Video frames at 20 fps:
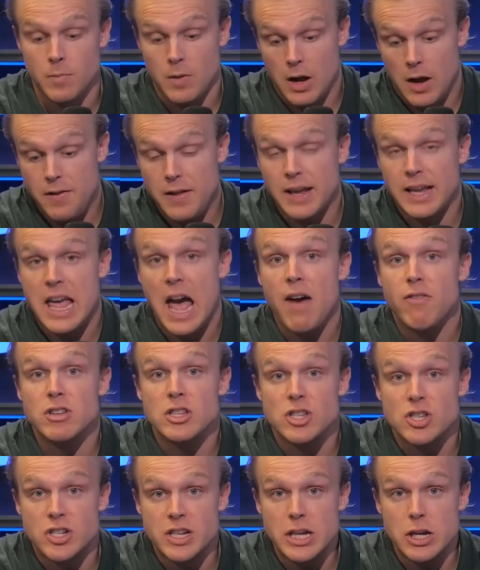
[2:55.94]
And then
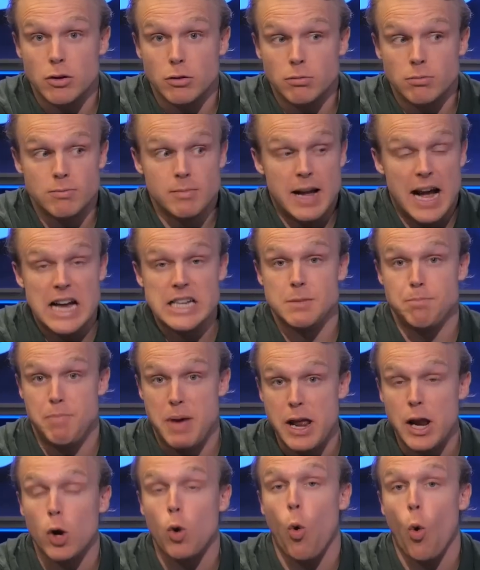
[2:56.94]
Kevin Steele has
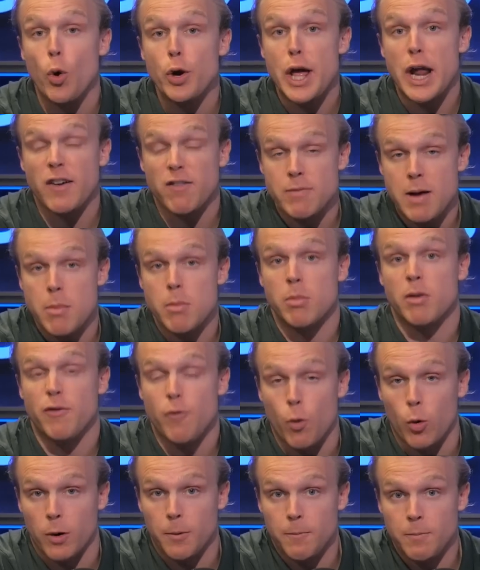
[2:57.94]
been a coordinator for Bama
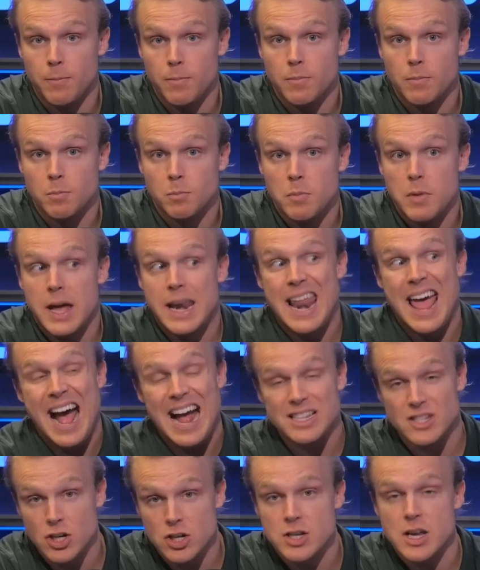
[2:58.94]
before and
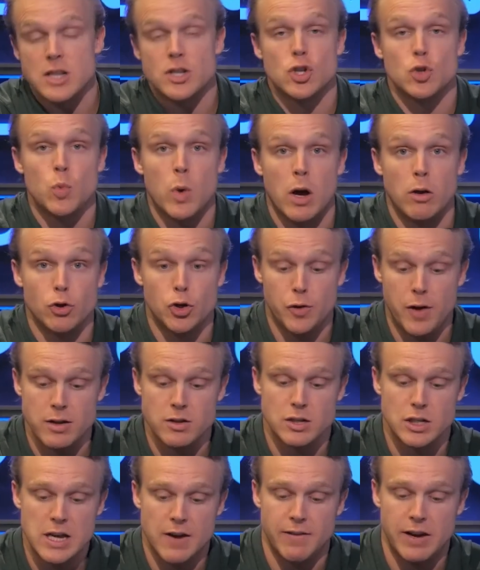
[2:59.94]
had success as well.
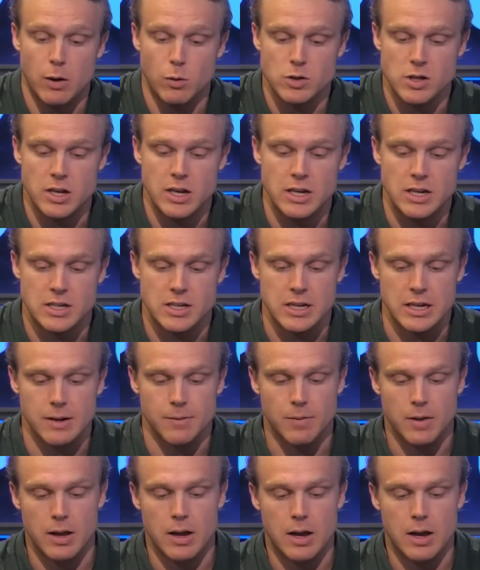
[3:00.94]
2007, he was the DC.